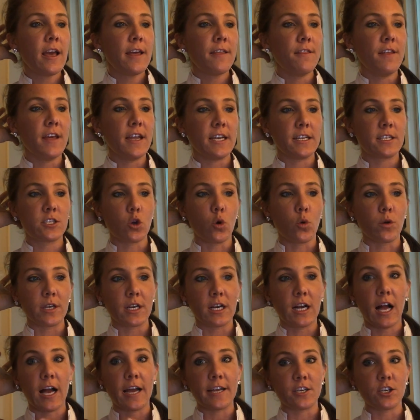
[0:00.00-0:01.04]
then it's going to
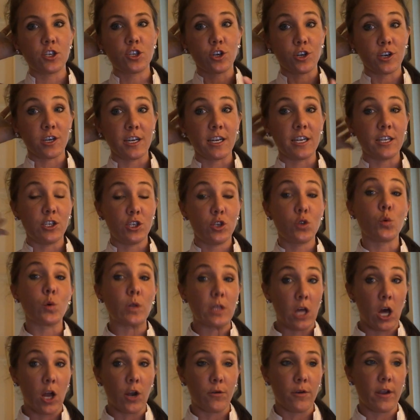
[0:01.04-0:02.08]
kind of turn it into a
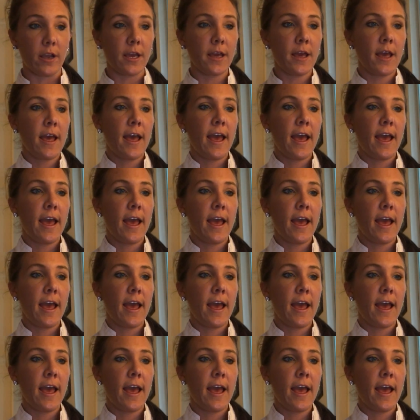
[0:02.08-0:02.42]
lottery,